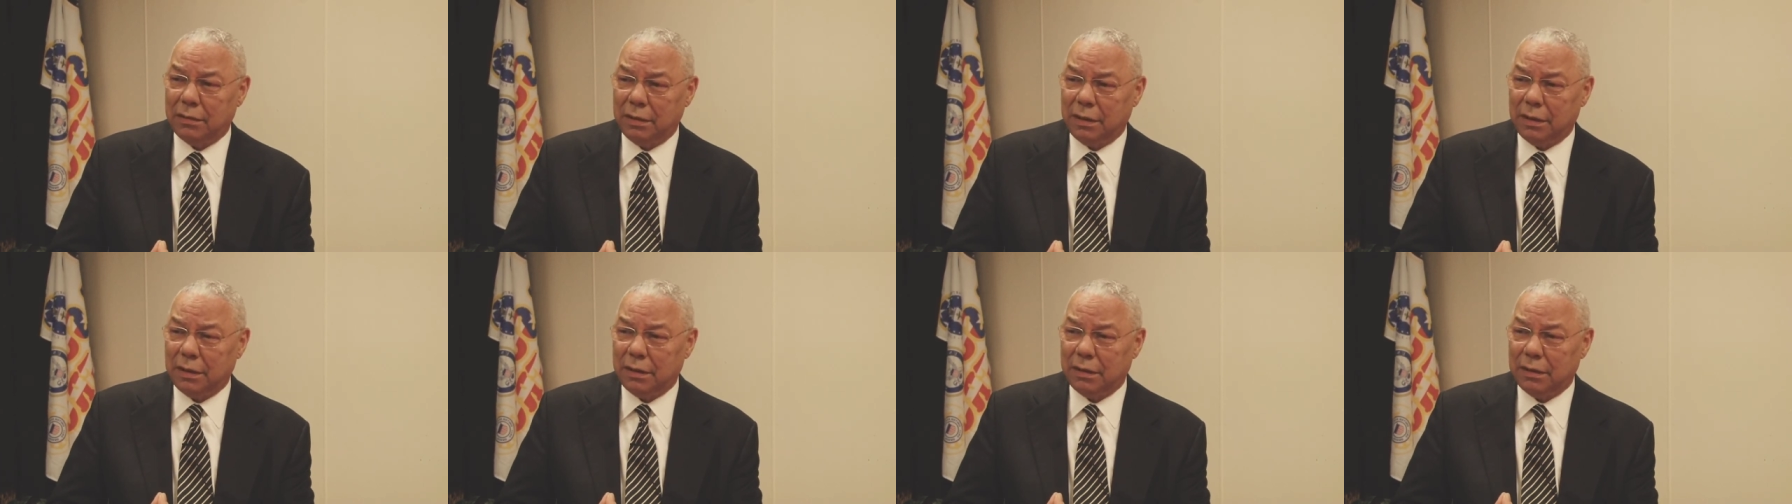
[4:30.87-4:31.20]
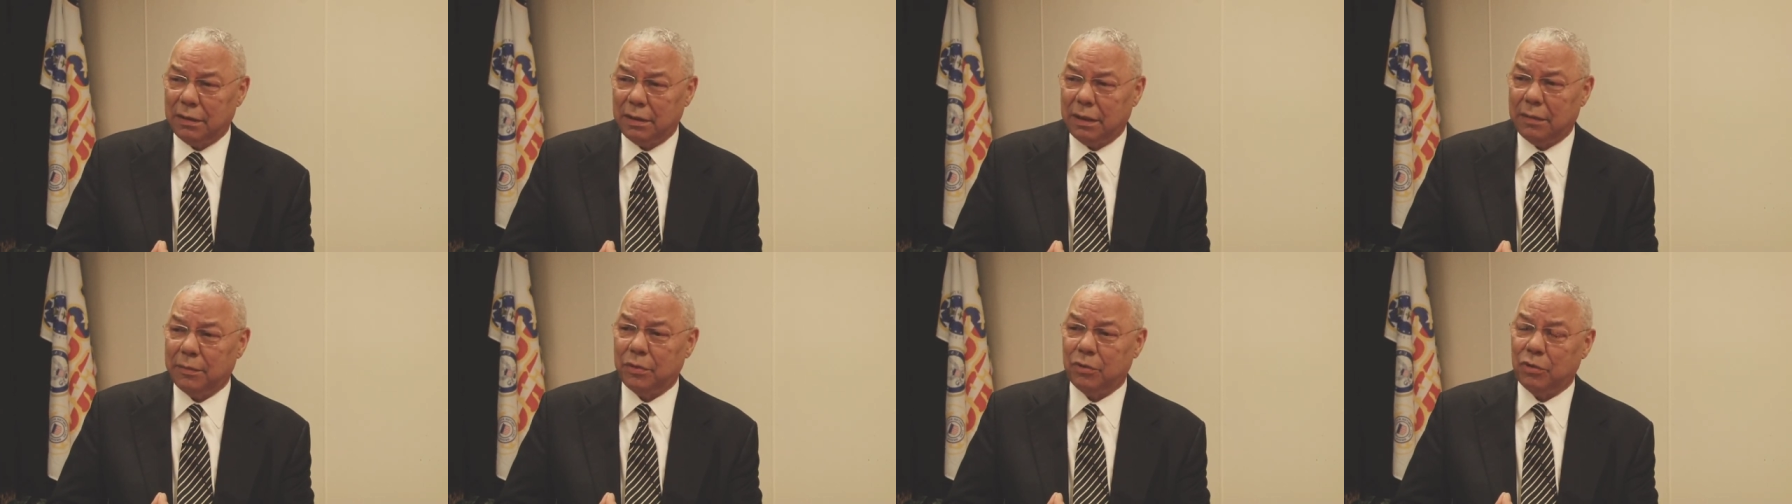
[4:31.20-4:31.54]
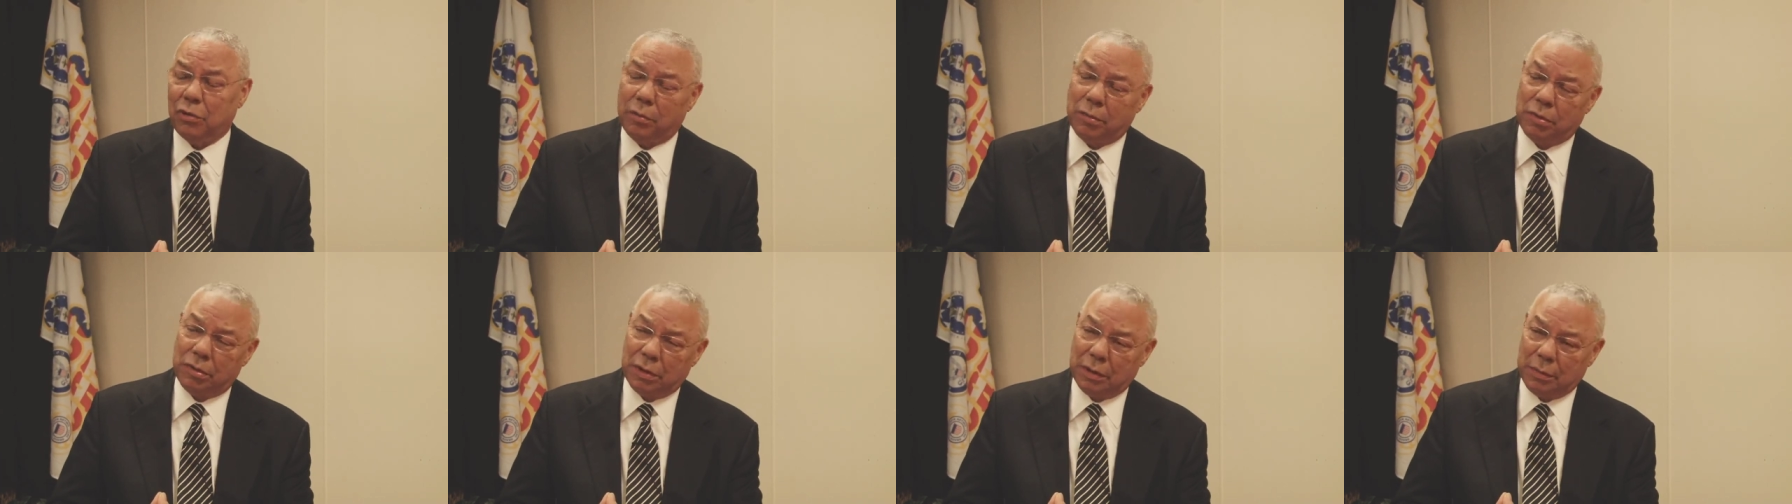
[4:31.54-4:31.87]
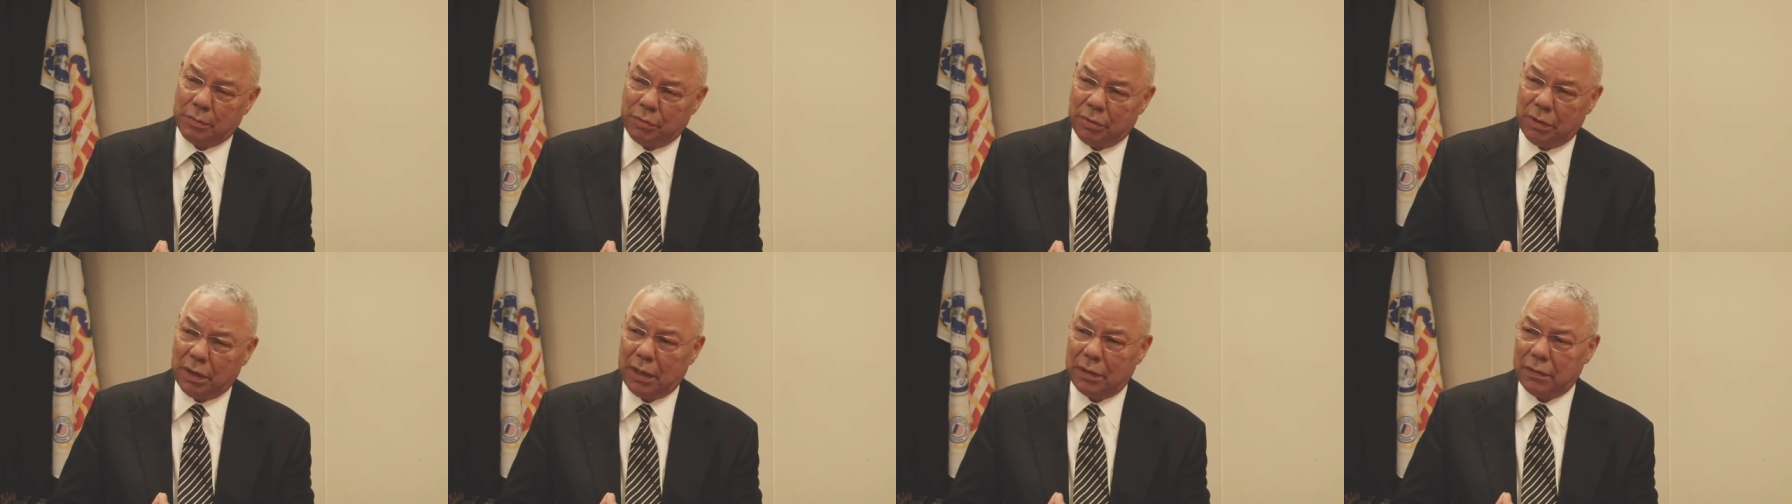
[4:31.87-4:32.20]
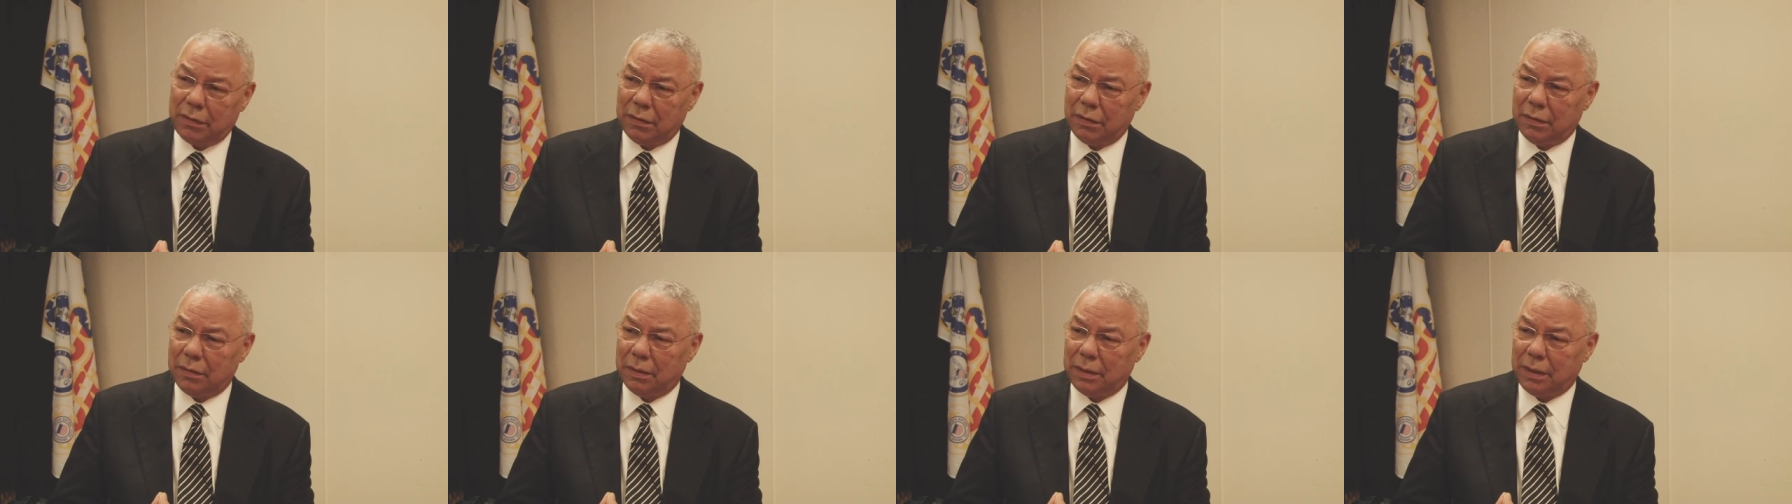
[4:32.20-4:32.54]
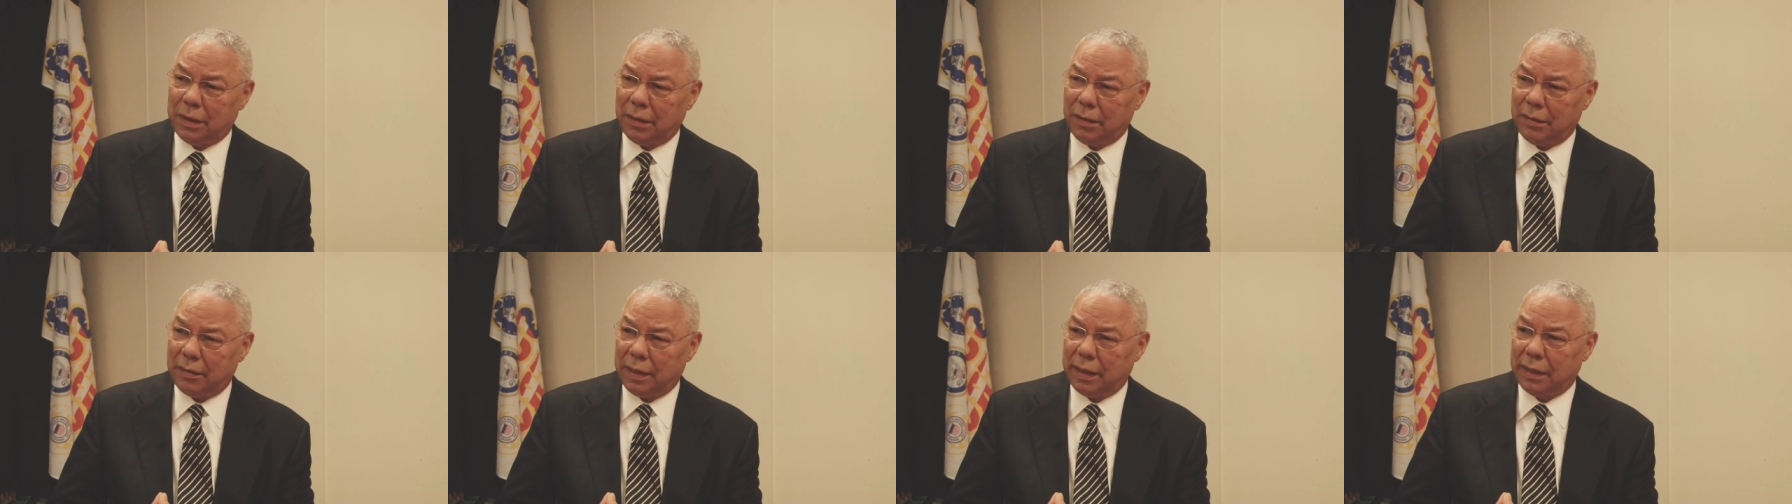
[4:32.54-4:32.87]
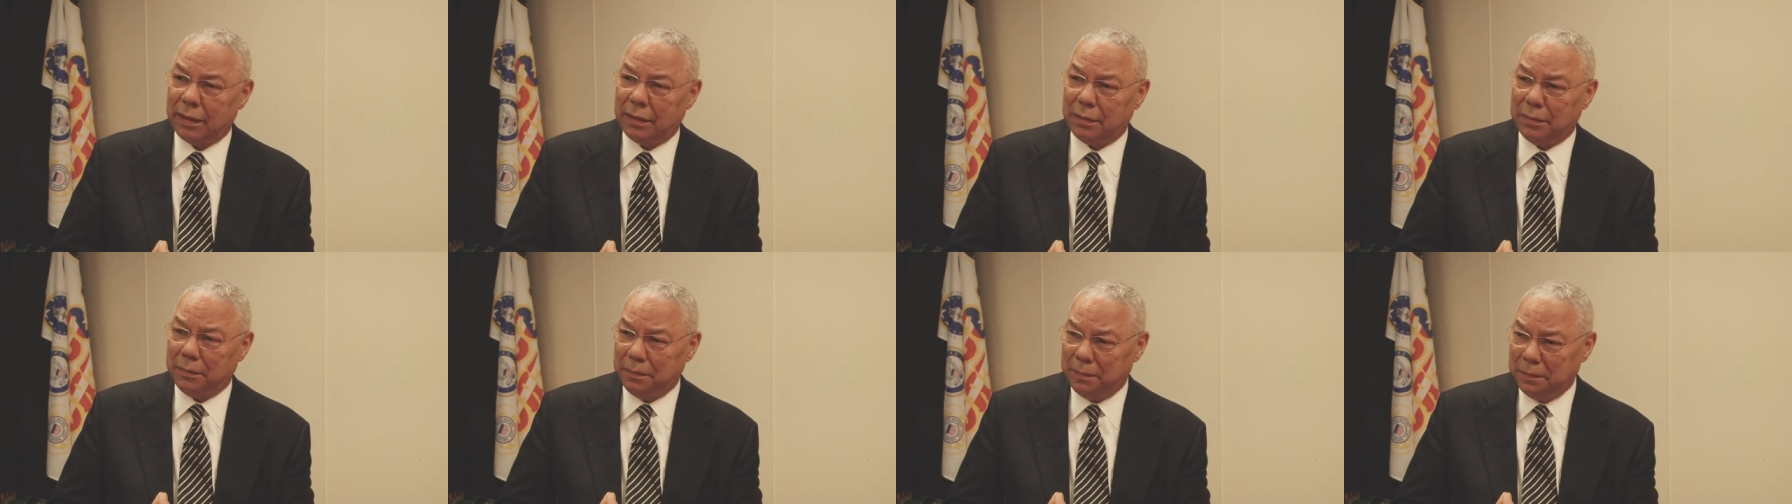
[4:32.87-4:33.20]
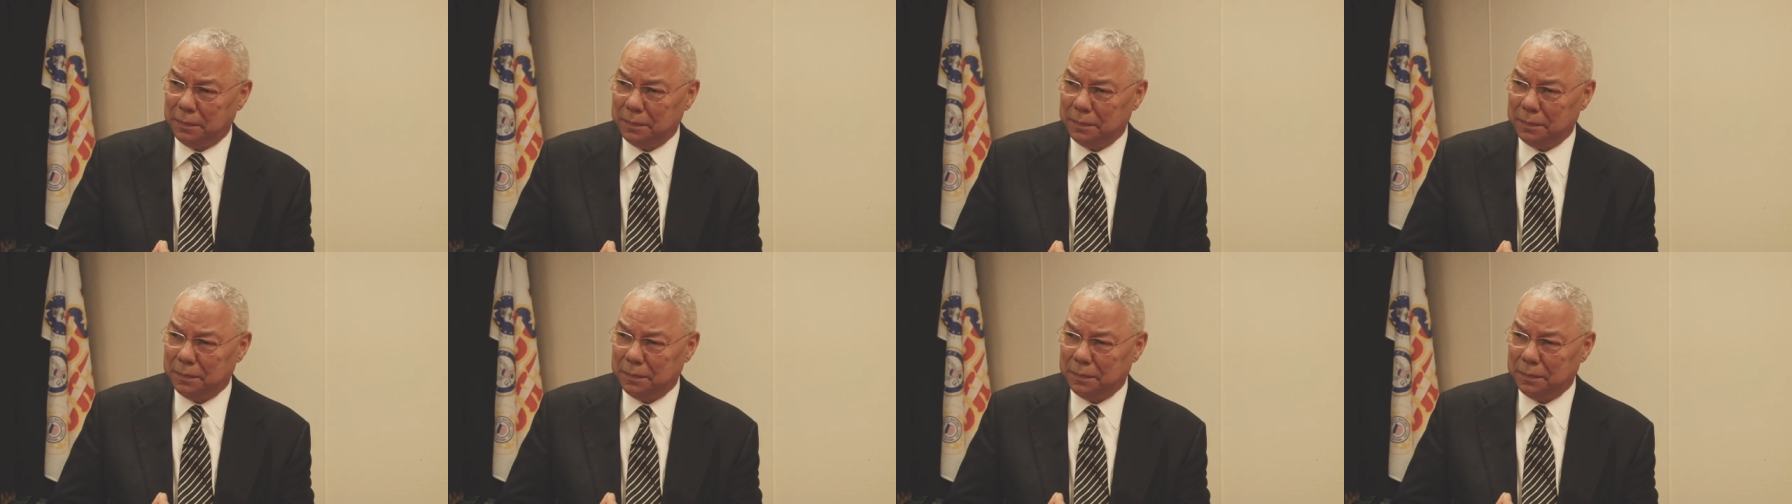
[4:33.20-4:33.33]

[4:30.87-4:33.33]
and I'm enormously proud of them and I thank them.